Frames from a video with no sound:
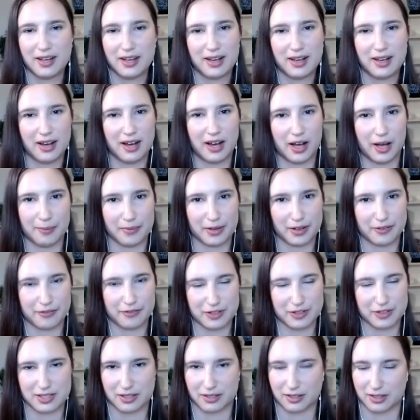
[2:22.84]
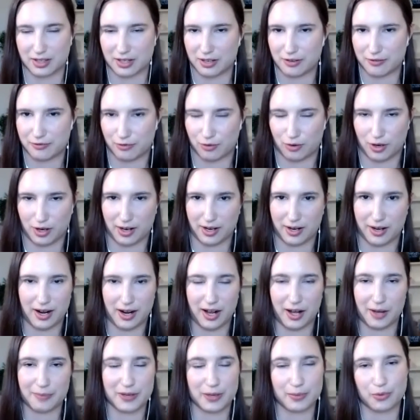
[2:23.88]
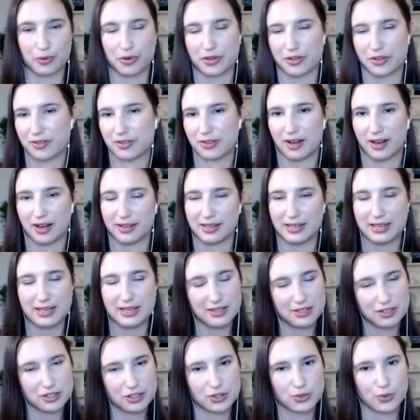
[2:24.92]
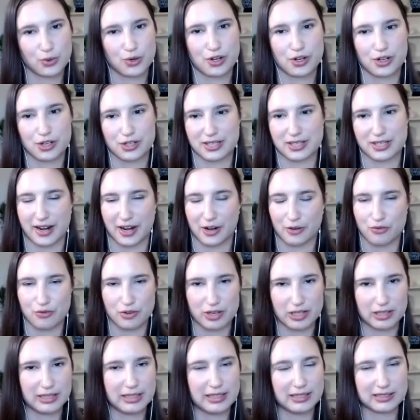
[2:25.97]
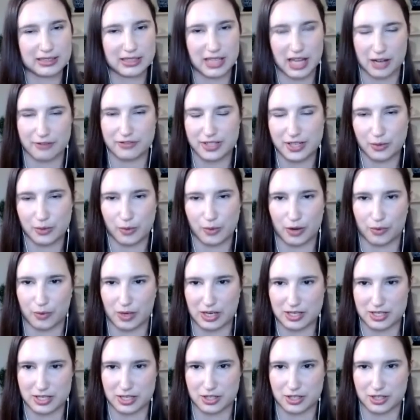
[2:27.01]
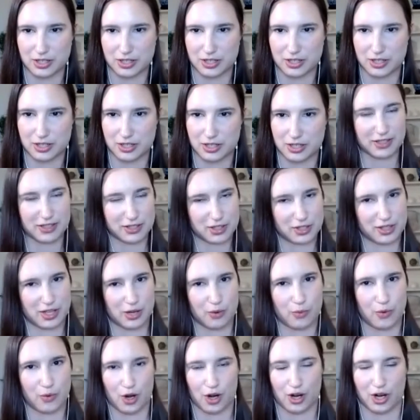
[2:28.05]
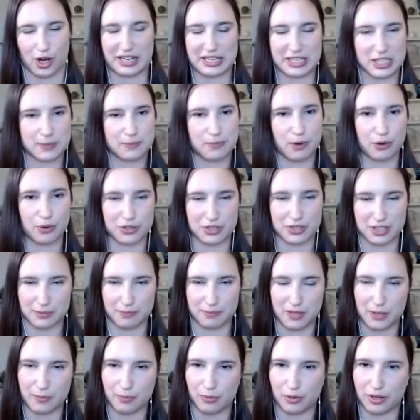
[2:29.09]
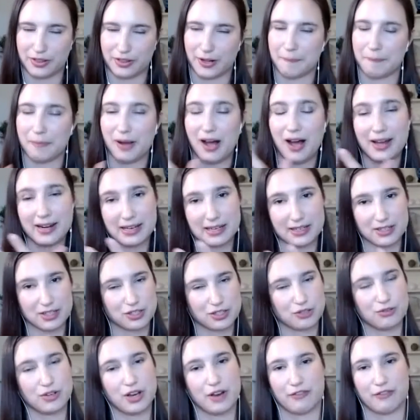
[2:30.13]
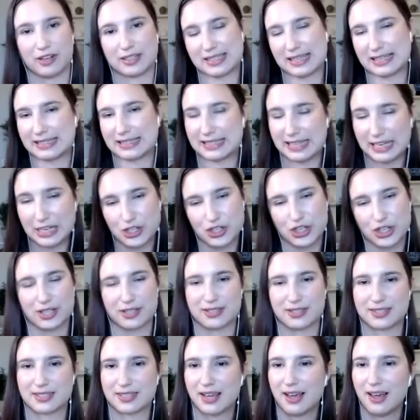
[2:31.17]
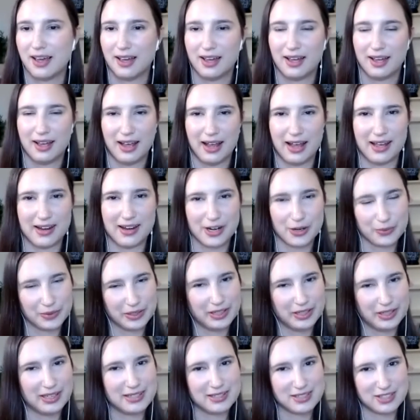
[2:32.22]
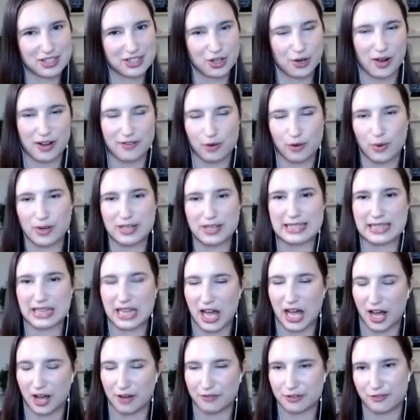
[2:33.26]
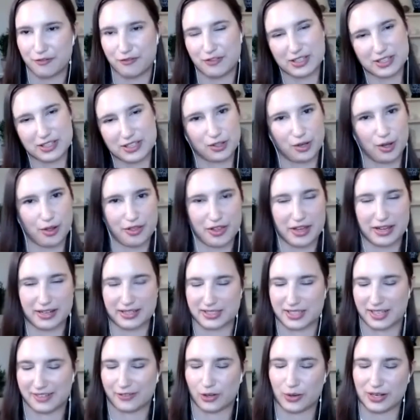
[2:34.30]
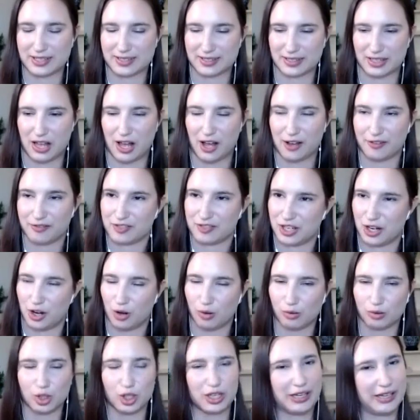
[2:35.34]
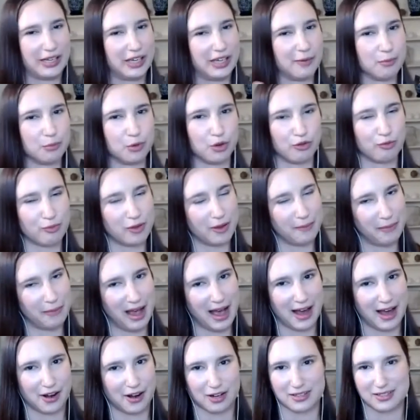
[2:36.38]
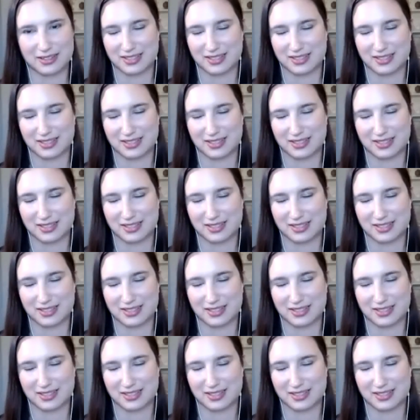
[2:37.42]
a facility for people with eating disorders. And I really loved it when we did treatments that were exposing people and their bodies to different sensations. And I realized, I've always loved physical things. I've always loved, looking at movement patterns